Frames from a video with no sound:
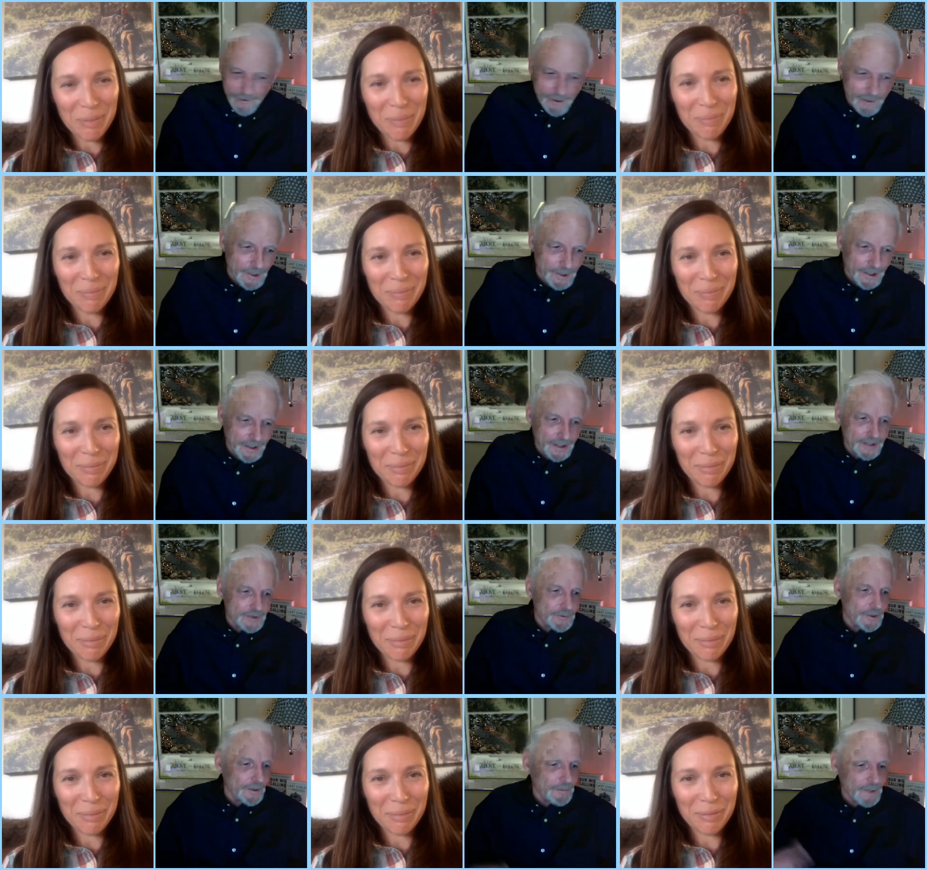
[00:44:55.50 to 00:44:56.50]
Speaker 1: have my keys
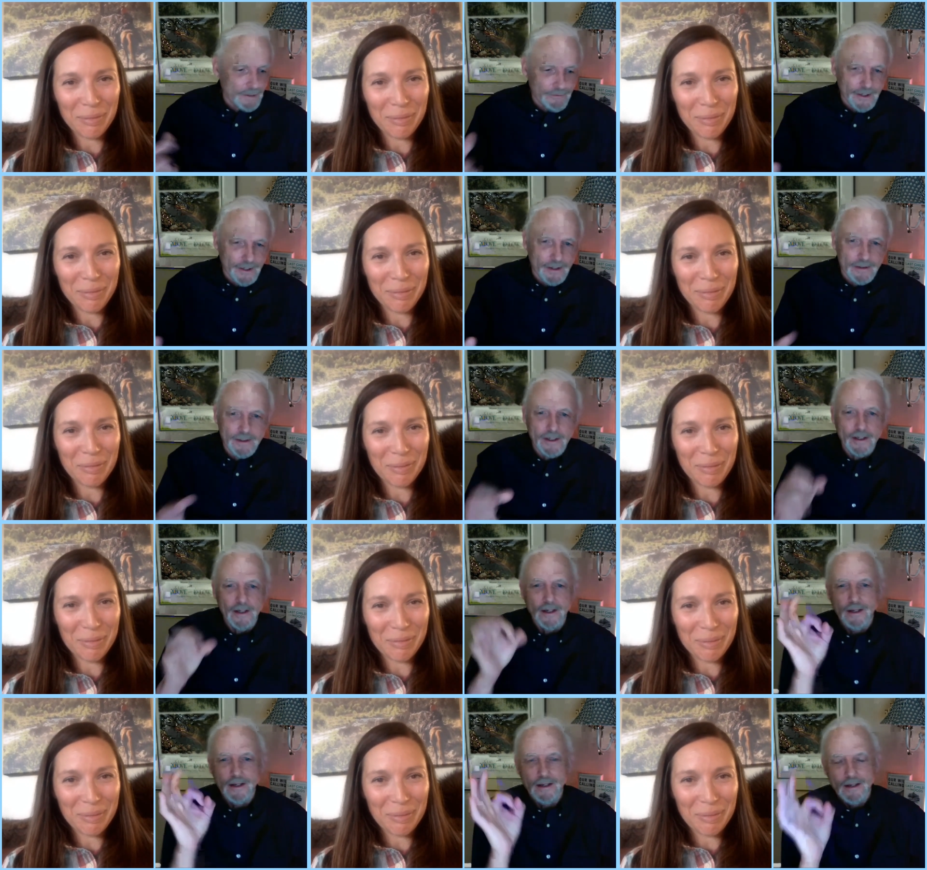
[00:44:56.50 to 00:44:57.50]
with him. I found
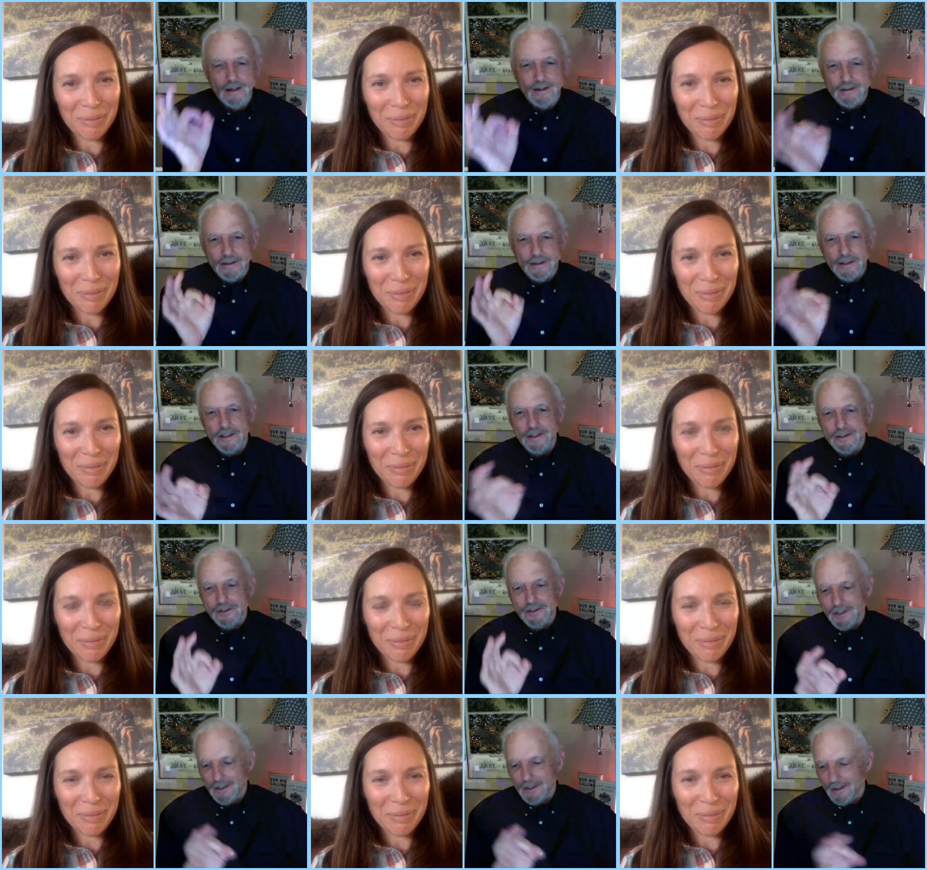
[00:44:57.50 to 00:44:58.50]

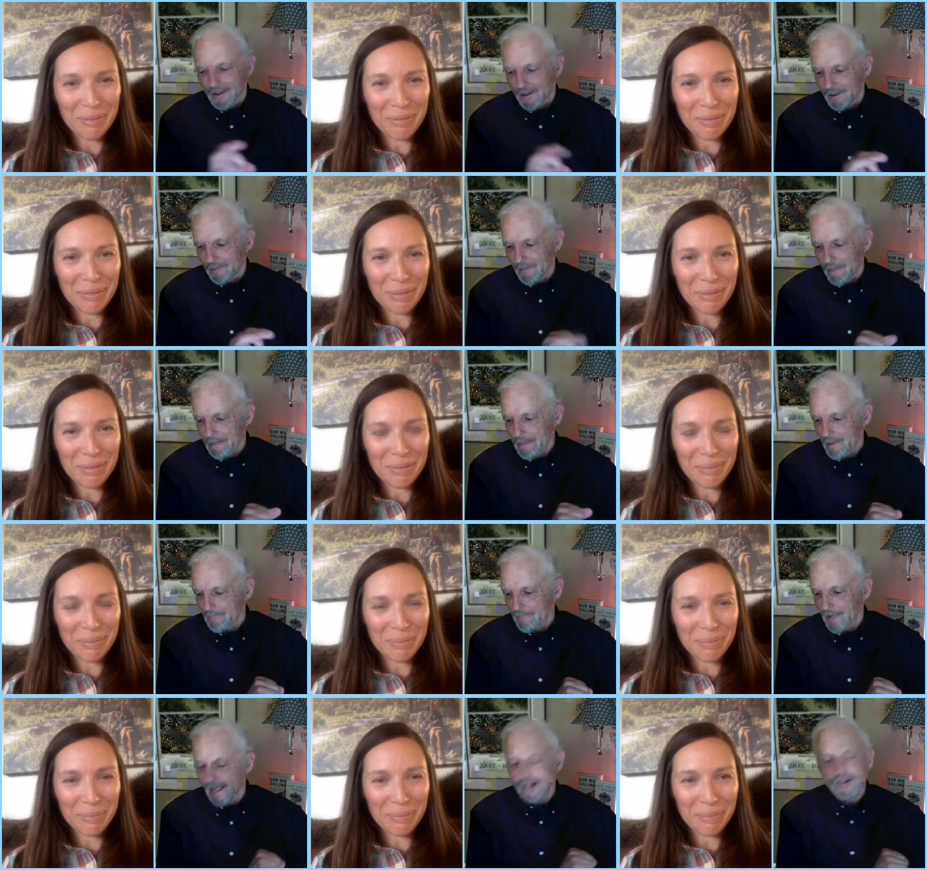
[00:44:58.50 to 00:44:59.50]
his um,
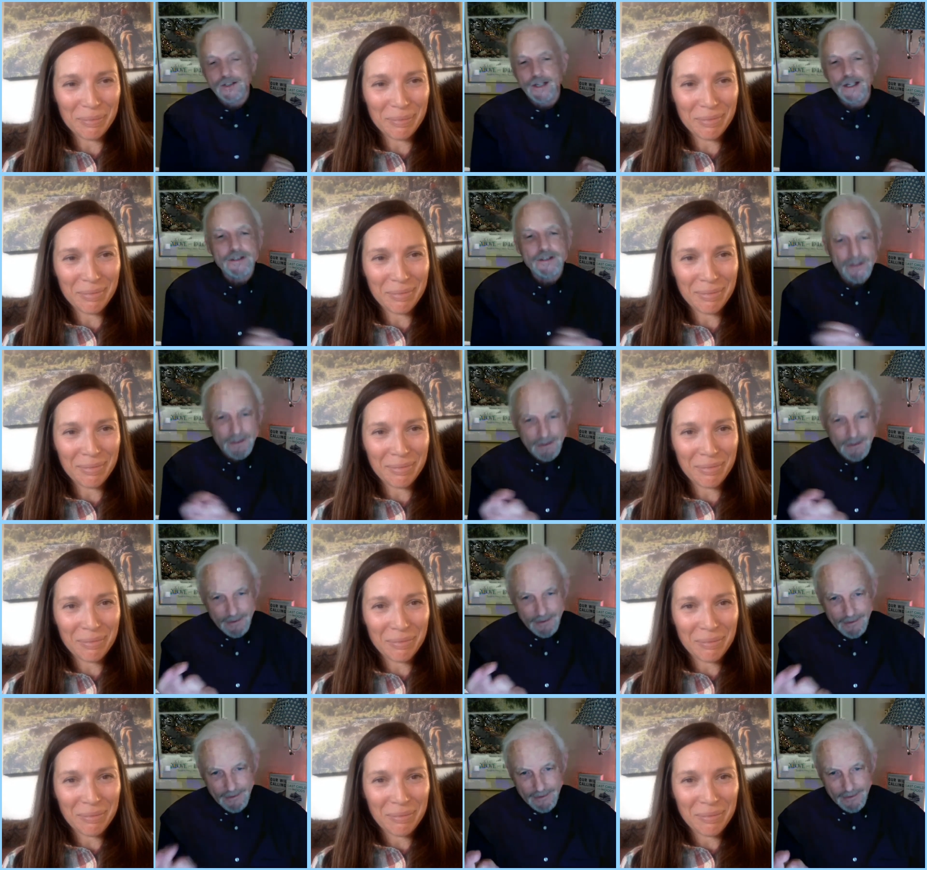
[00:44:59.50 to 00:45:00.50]
vaccination
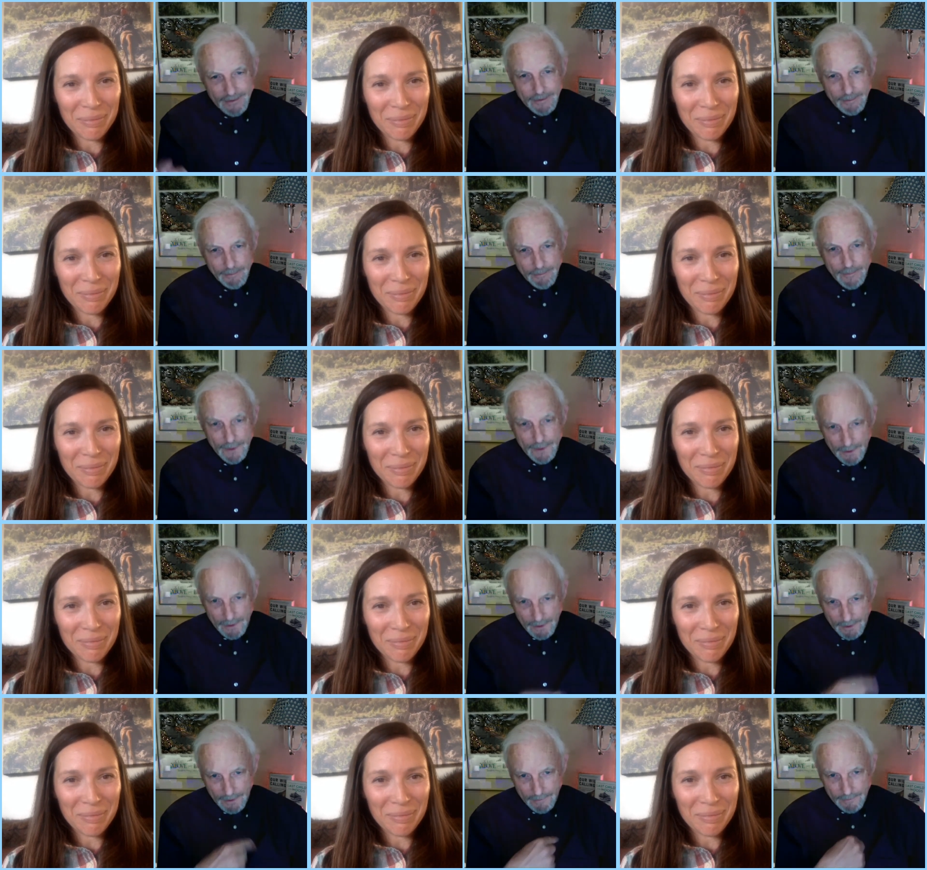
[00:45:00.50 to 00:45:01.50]

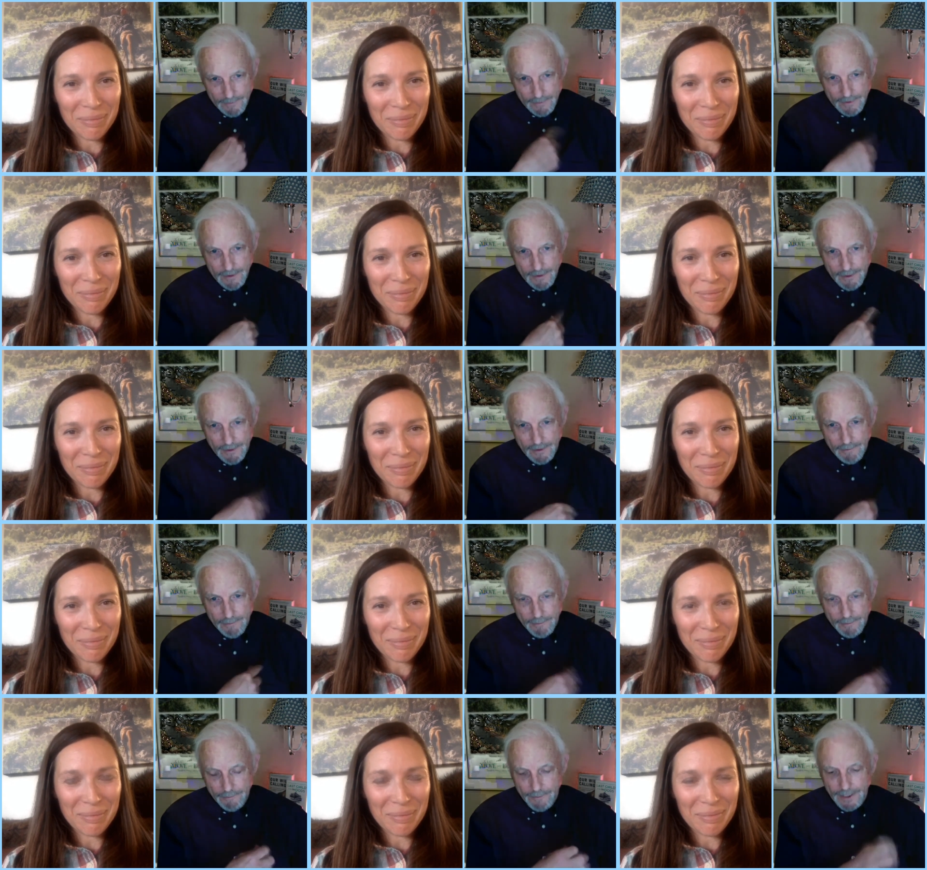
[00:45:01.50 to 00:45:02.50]
uh, uh,
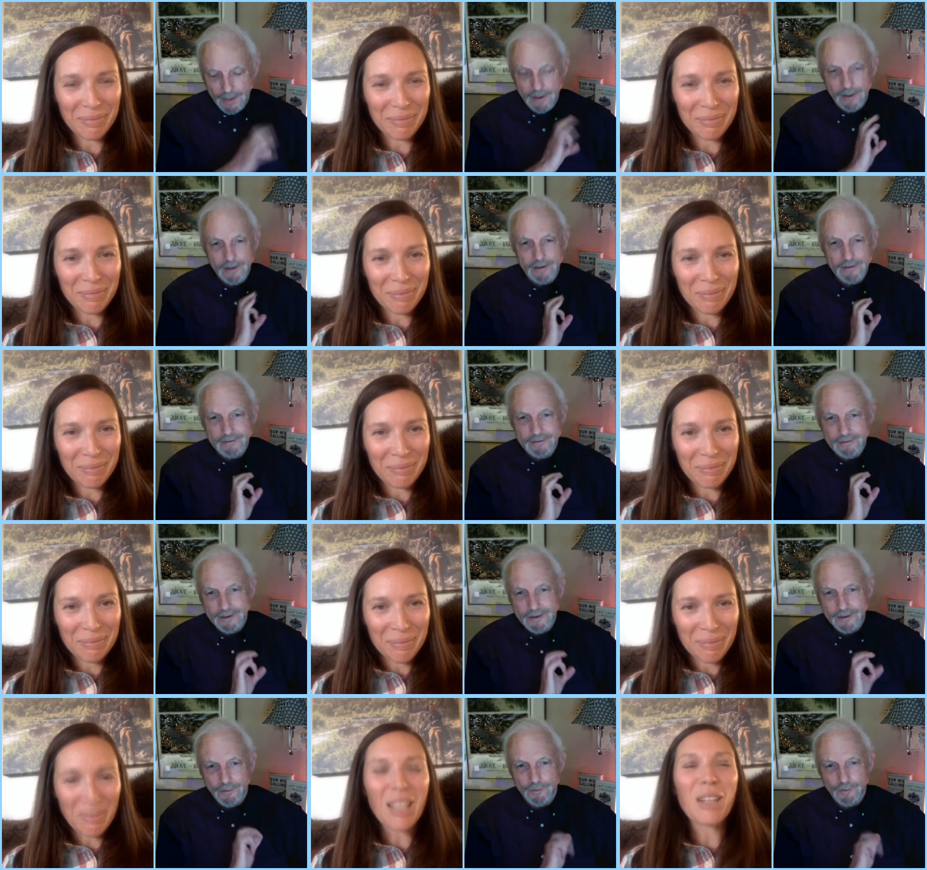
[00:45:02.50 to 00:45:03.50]
medal.
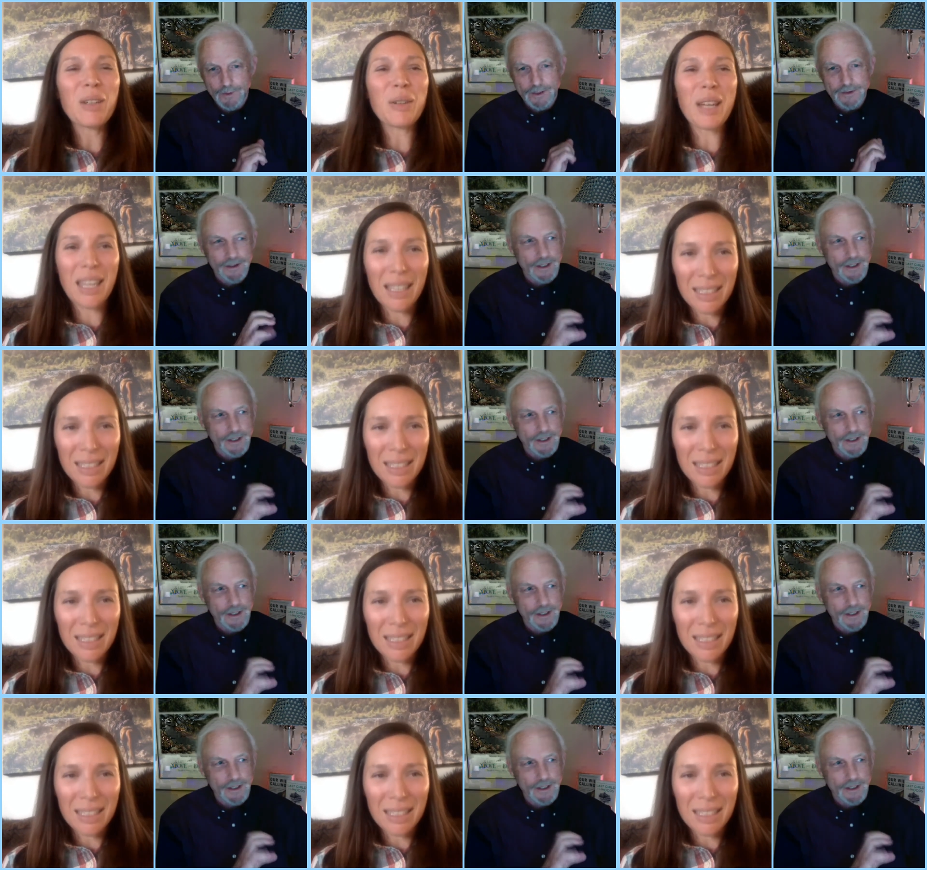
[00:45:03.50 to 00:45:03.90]
So okay. it's a